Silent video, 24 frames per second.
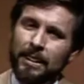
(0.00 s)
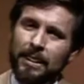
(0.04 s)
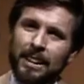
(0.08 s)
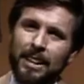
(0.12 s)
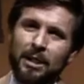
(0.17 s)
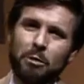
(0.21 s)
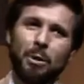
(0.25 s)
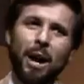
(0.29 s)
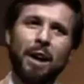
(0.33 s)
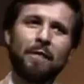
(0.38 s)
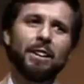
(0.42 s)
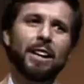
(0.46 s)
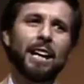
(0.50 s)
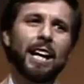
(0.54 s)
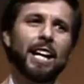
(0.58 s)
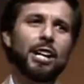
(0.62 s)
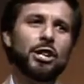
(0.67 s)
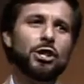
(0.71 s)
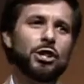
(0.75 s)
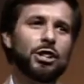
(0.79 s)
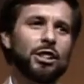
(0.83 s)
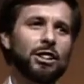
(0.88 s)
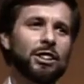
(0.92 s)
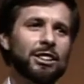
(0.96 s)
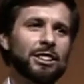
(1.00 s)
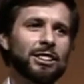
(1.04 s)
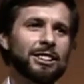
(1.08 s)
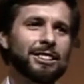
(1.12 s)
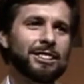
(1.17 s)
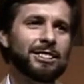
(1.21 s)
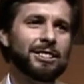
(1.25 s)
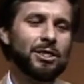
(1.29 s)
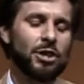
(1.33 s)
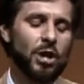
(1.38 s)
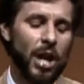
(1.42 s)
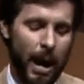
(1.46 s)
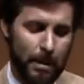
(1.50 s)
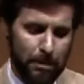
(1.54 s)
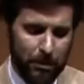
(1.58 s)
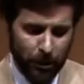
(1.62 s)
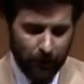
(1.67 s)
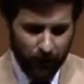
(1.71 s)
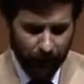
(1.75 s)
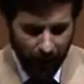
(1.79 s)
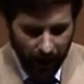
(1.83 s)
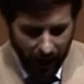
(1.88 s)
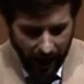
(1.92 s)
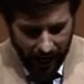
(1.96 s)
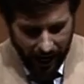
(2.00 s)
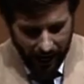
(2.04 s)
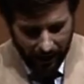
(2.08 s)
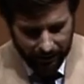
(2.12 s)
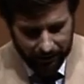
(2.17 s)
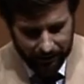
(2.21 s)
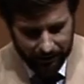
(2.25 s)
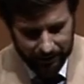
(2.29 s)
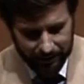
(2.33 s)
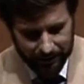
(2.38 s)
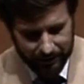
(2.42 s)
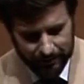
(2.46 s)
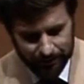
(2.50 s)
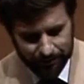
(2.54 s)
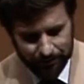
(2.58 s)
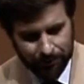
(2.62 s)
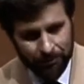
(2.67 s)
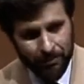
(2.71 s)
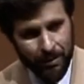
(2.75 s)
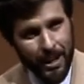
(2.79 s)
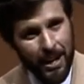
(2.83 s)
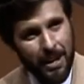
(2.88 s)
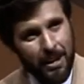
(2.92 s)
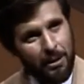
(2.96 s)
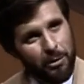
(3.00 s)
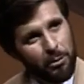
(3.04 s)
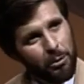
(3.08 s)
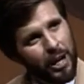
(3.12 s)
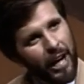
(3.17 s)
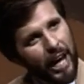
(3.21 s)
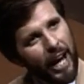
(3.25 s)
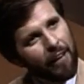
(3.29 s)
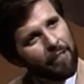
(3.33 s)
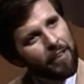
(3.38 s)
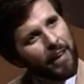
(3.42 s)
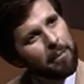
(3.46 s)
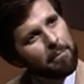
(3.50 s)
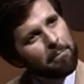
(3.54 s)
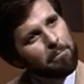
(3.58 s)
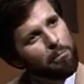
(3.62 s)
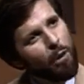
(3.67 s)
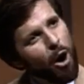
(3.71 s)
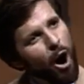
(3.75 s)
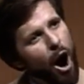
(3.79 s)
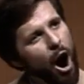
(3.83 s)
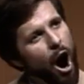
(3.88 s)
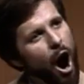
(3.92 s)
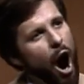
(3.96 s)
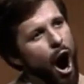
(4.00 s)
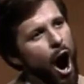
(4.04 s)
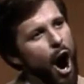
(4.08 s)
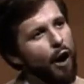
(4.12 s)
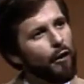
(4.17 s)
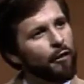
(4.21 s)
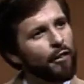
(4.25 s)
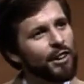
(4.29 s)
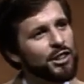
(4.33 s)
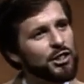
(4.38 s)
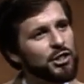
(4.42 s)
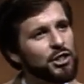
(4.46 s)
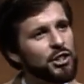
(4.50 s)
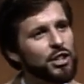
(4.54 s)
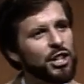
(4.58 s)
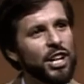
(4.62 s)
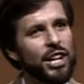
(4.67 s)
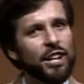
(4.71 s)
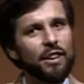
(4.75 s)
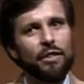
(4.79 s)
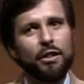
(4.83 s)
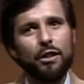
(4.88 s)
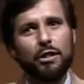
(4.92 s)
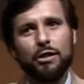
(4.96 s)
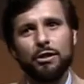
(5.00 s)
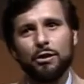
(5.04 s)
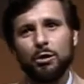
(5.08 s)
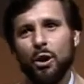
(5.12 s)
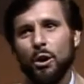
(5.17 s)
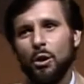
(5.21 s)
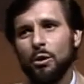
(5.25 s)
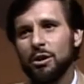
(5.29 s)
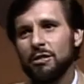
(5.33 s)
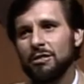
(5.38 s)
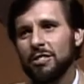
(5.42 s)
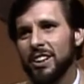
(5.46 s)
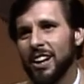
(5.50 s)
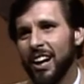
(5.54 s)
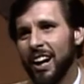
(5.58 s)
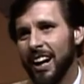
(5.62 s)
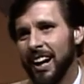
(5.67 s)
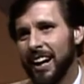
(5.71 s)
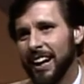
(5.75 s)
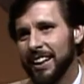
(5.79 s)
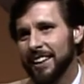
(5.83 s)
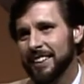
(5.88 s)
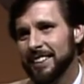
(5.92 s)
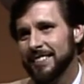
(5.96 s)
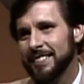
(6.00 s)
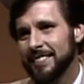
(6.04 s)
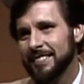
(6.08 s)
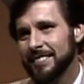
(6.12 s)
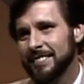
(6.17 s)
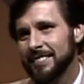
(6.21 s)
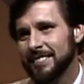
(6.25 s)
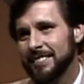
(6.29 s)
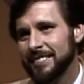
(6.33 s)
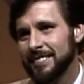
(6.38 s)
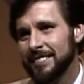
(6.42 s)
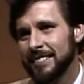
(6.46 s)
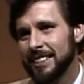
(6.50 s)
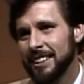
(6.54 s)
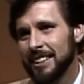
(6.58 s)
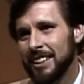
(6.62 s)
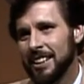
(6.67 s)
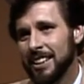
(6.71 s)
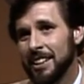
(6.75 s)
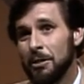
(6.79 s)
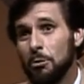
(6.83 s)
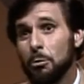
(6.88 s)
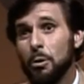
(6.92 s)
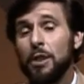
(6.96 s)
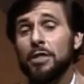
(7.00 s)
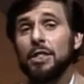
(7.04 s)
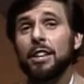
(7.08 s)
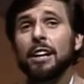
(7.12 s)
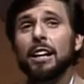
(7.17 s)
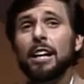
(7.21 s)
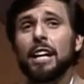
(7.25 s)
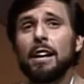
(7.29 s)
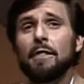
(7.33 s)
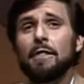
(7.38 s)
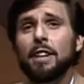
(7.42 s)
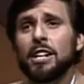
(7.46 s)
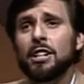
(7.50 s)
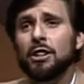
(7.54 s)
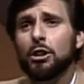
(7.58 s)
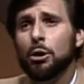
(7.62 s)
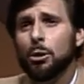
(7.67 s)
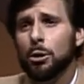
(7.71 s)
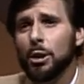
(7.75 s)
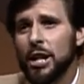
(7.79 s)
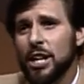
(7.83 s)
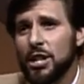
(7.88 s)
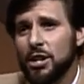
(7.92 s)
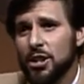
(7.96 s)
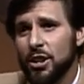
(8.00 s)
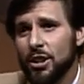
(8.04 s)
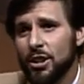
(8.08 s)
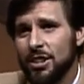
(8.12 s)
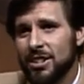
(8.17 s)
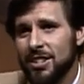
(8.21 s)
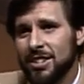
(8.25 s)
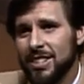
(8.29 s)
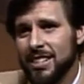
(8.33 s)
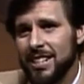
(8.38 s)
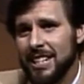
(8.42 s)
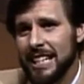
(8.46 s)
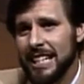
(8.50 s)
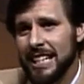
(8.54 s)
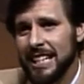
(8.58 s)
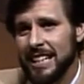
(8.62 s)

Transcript: In Revelation chapter 5, we have that marvelous scene of the throne of God with the living creatures